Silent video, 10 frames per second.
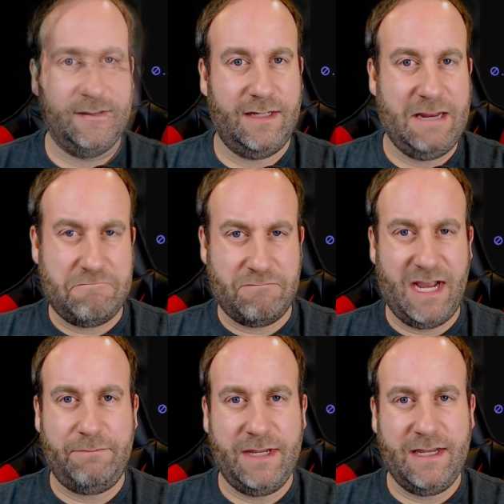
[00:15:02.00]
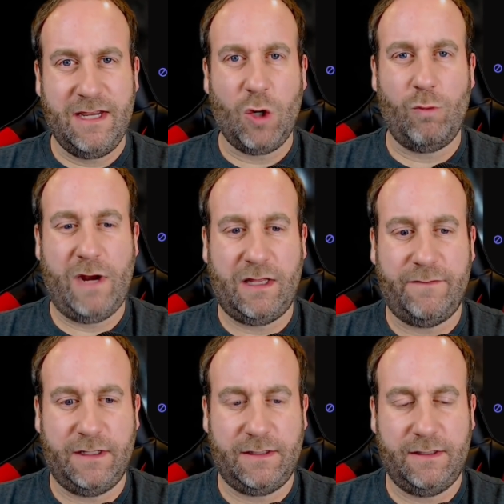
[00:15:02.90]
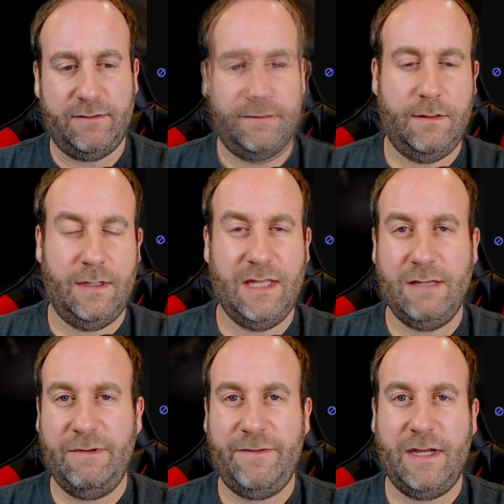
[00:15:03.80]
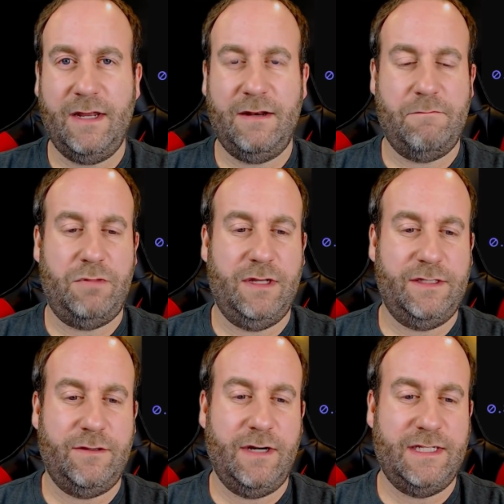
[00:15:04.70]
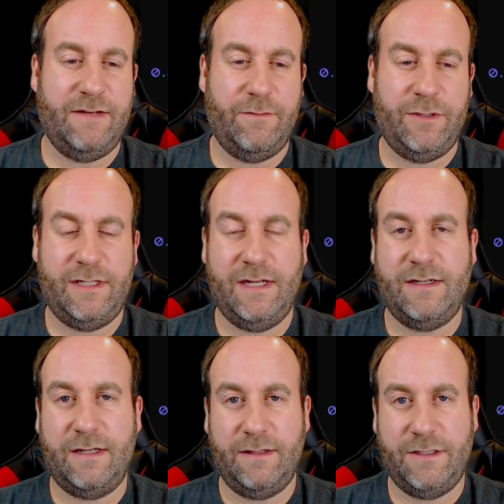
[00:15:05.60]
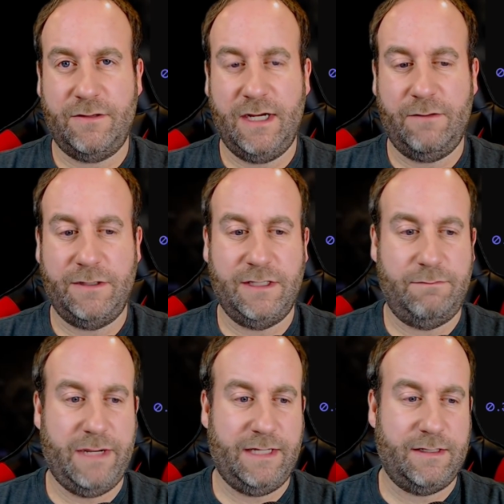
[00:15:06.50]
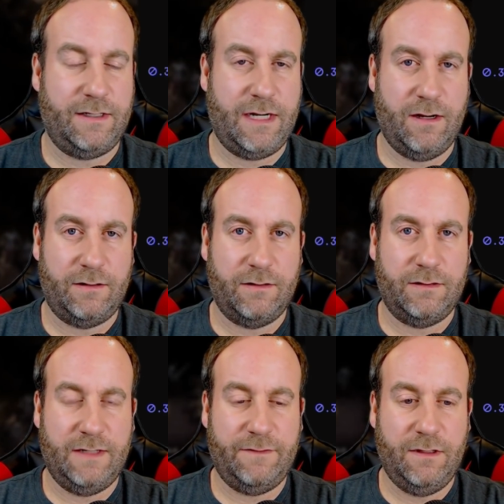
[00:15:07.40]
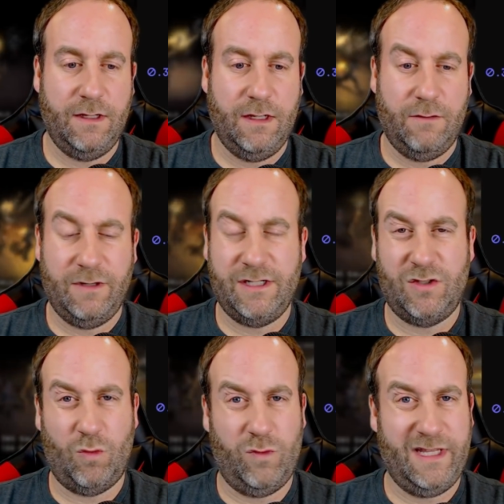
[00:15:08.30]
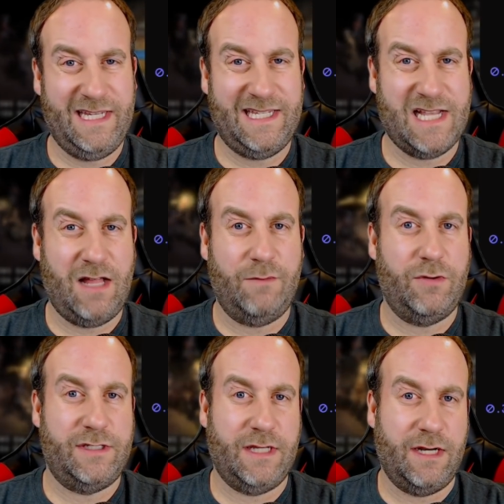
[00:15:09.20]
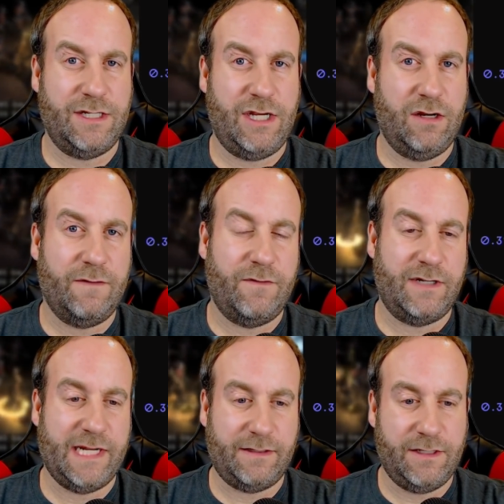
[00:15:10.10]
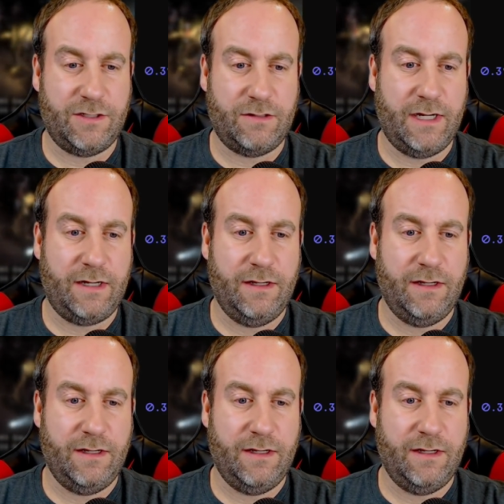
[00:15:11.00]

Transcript: It might be irrelevant. And then we've got plus 37% Deadly Strike, which is based on character level, which is a really solid percentage here for Deadly Strike.